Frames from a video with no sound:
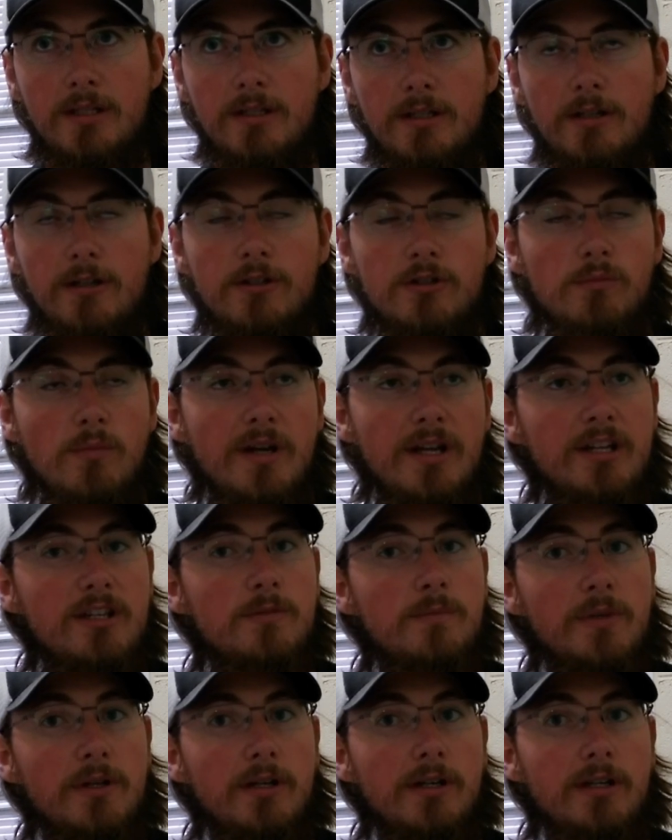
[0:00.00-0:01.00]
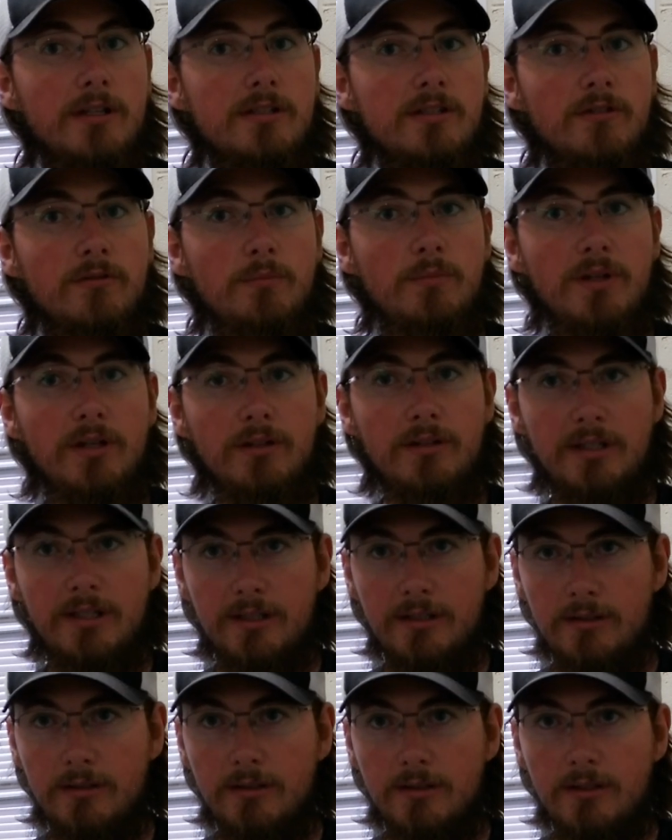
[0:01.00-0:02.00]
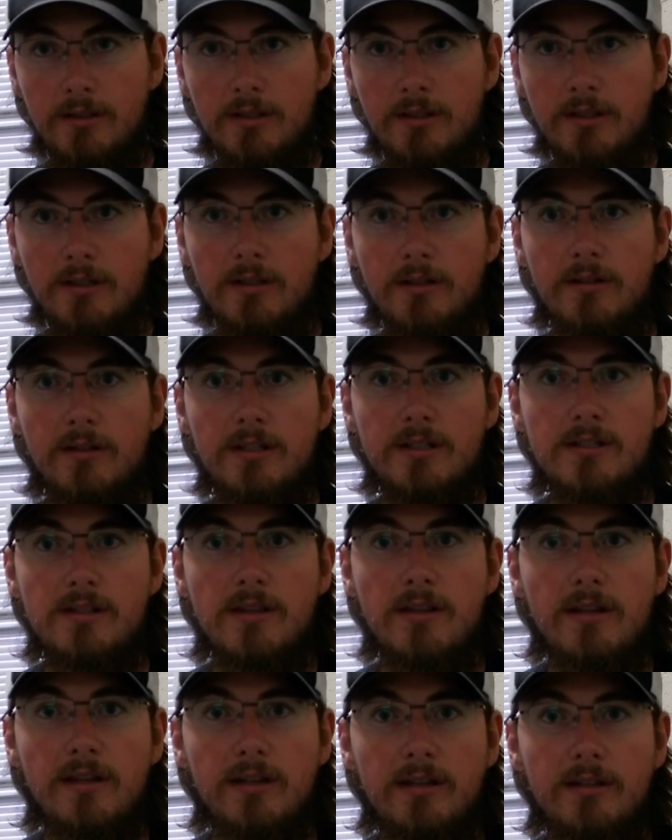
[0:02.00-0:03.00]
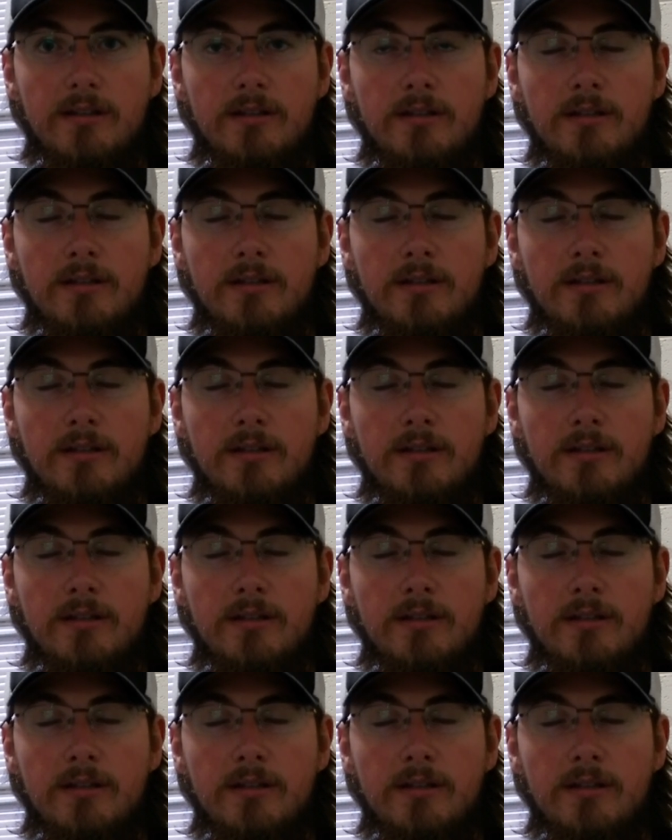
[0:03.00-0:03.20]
here's my experience of building this thing,